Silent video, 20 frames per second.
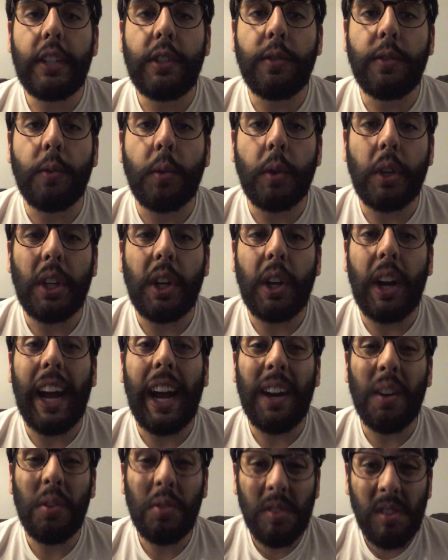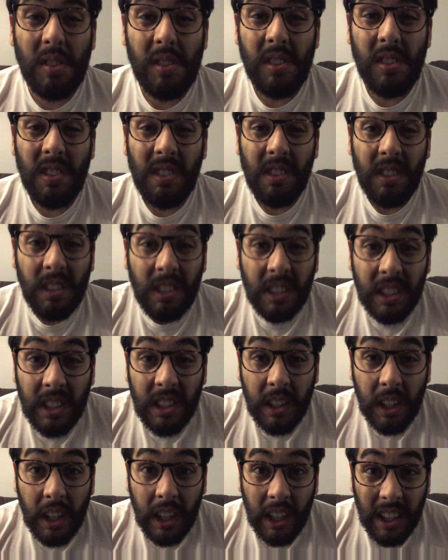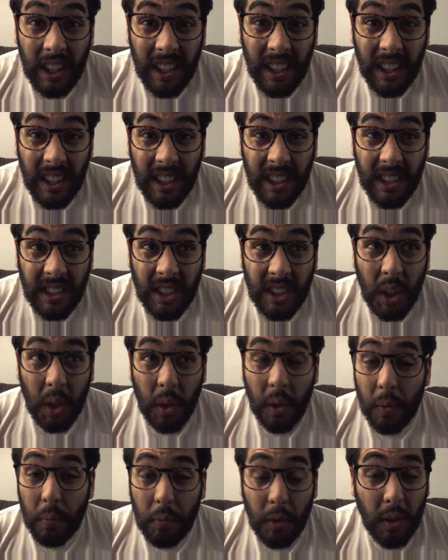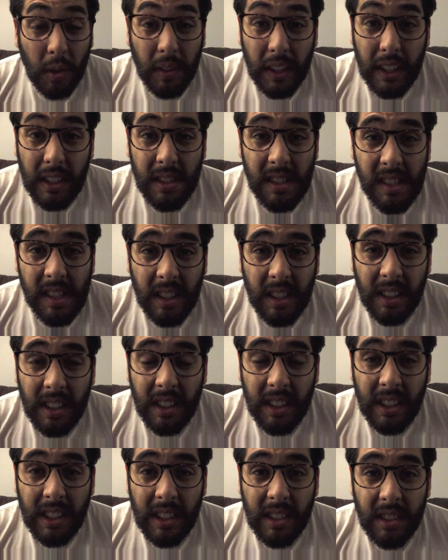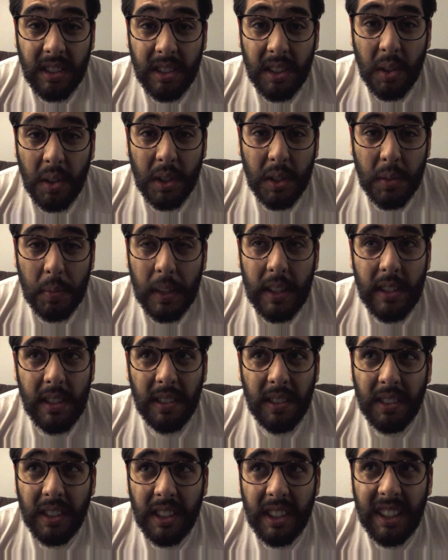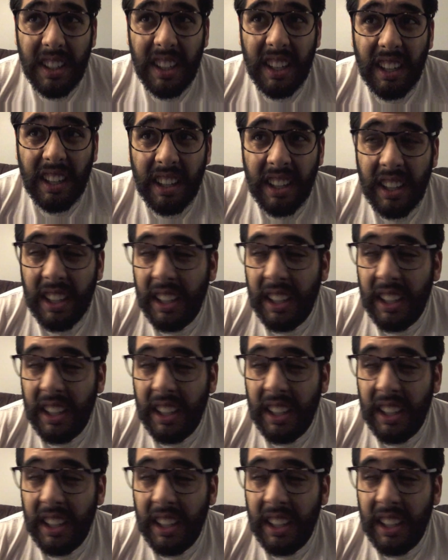for your house to go to the movies. It's so expensive. Ugh.